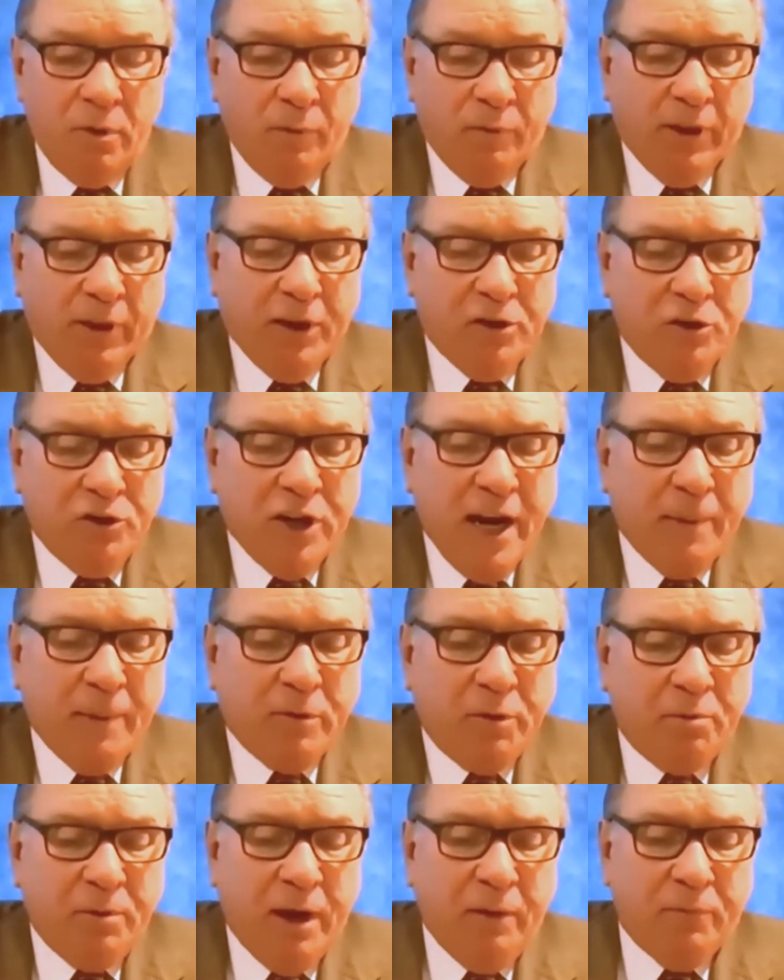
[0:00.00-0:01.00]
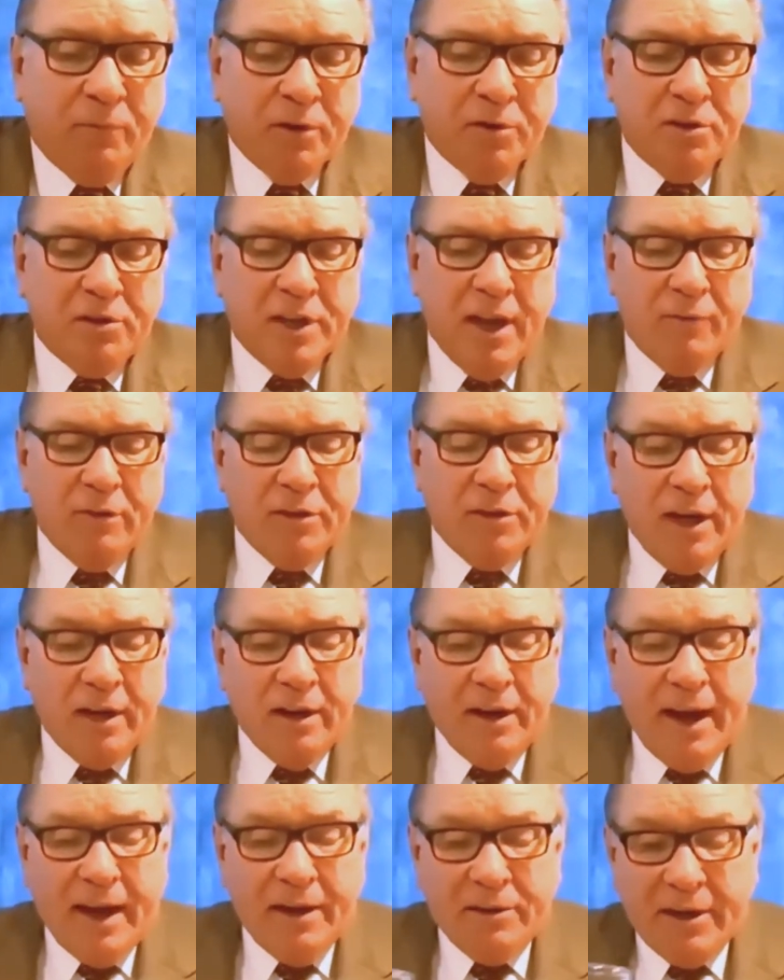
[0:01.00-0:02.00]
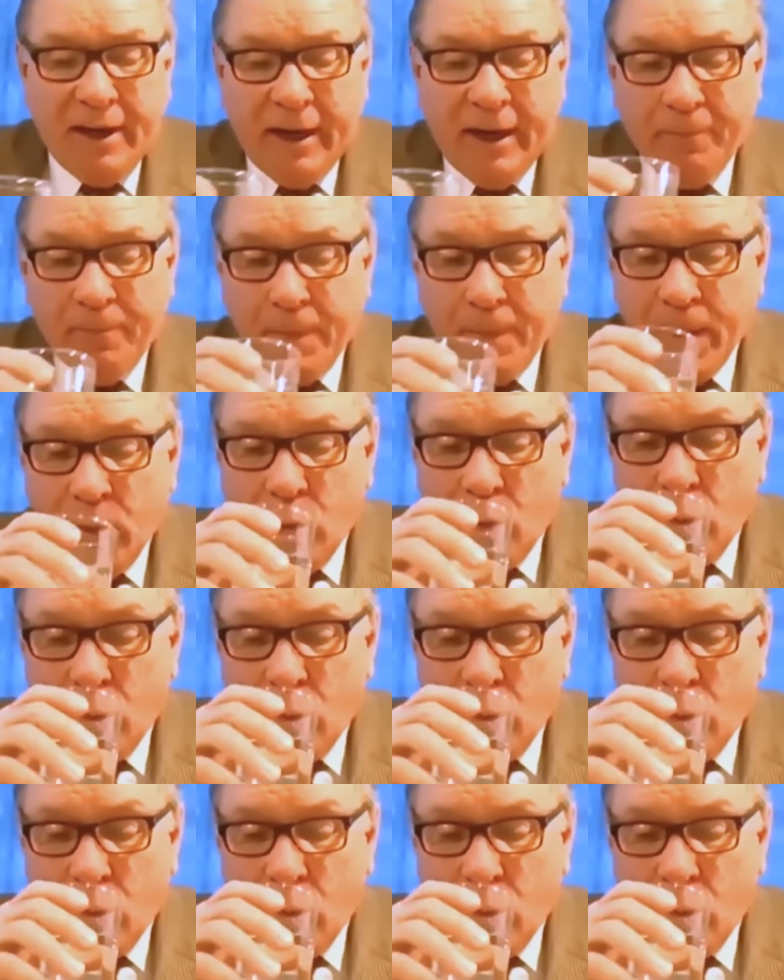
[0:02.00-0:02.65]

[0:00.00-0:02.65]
Revelation chapter 3, verses 17 and 18.